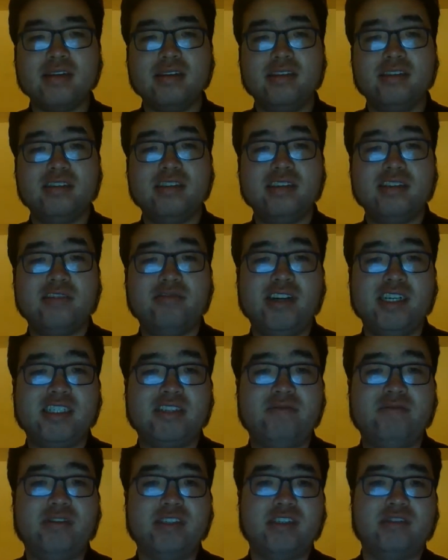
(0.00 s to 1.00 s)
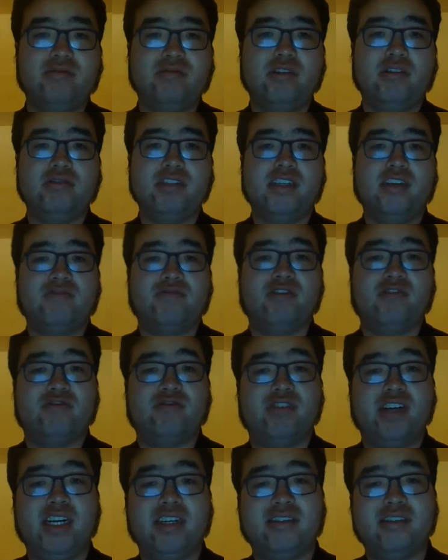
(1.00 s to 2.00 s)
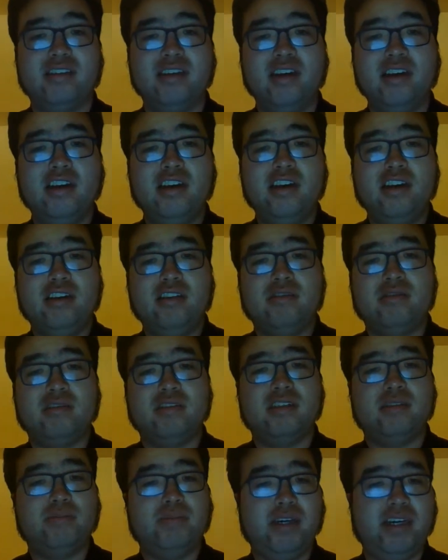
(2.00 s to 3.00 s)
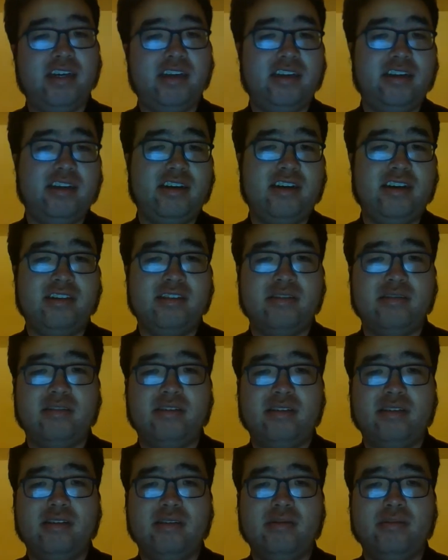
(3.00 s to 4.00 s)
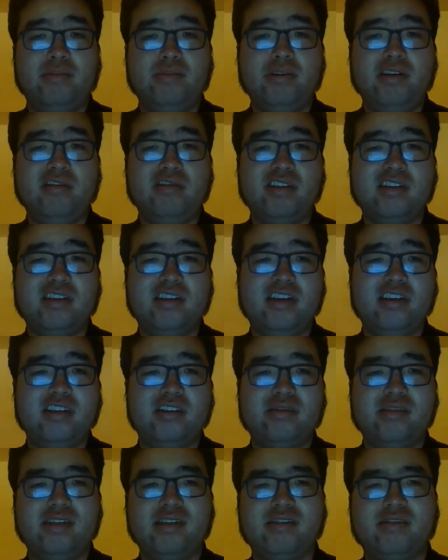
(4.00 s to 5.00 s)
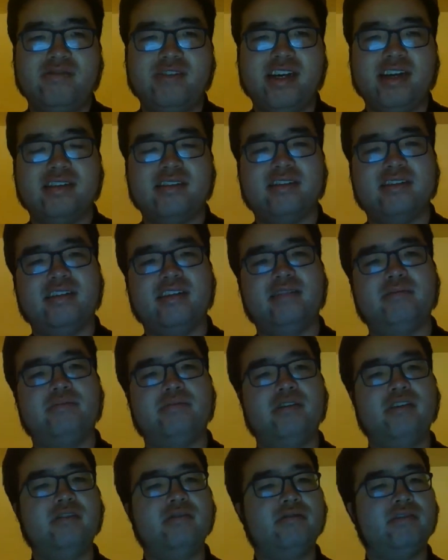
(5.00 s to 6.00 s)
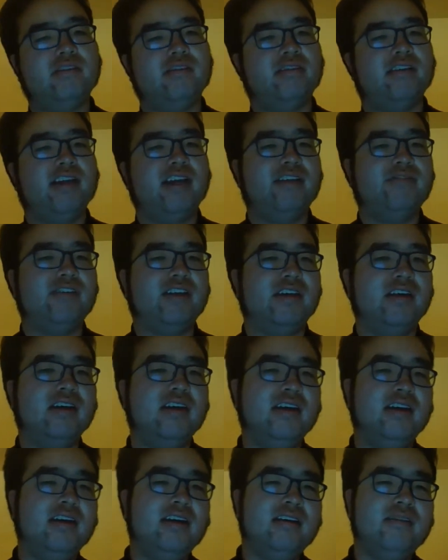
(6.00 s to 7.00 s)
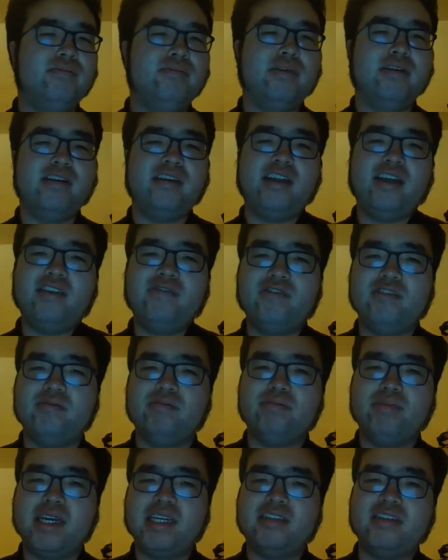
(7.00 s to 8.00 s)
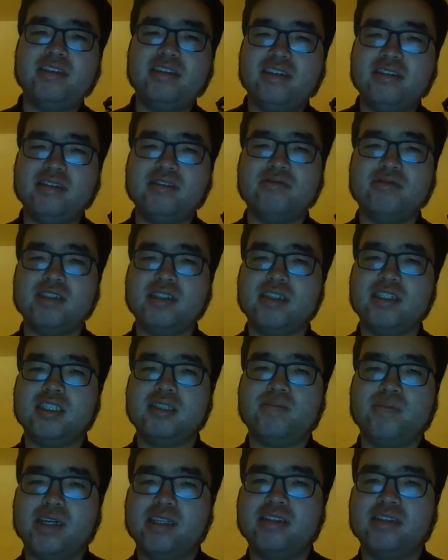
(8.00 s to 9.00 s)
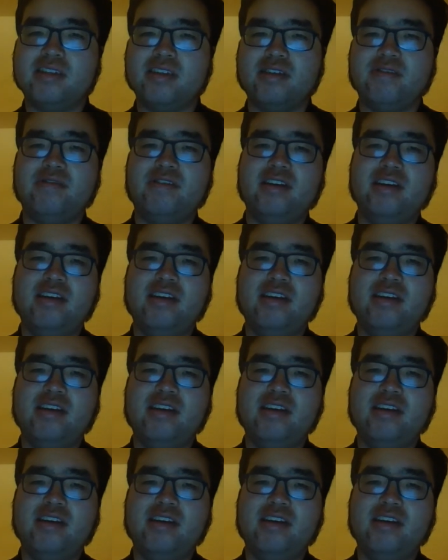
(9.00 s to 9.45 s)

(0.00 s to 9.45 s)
The situation wasn't rosy for France or Spain either. Both countries vastly improved their navy, but naval maintenance was expensive.